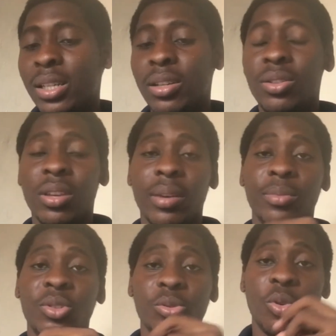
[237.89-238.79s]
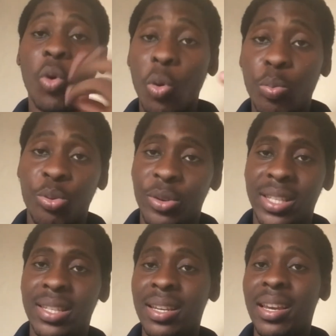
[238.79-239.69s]
to cope
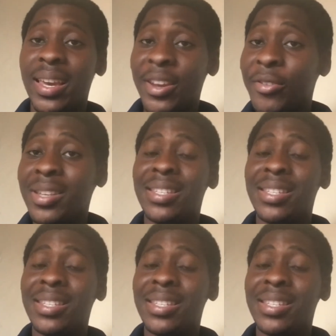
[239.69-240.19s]
with increasing